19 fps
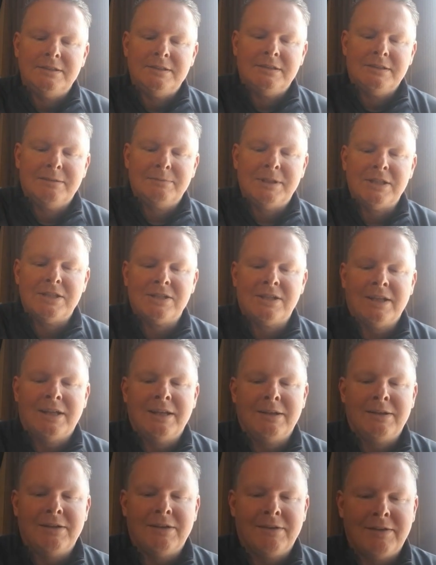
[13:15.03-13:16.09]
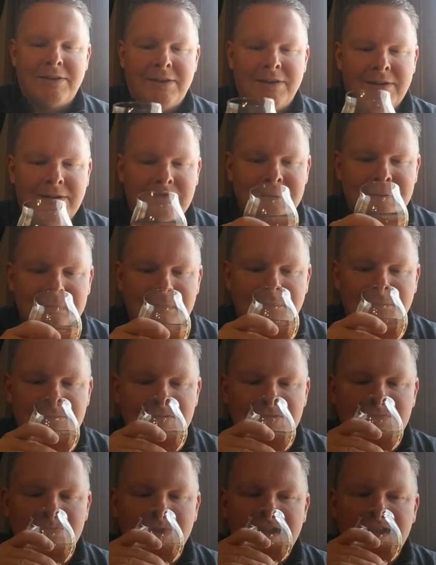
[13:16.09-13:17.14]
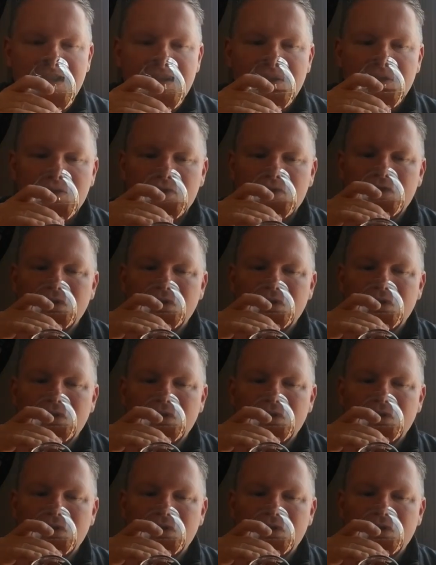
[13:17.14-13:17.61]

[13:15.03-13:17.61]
let me just get in another swig here.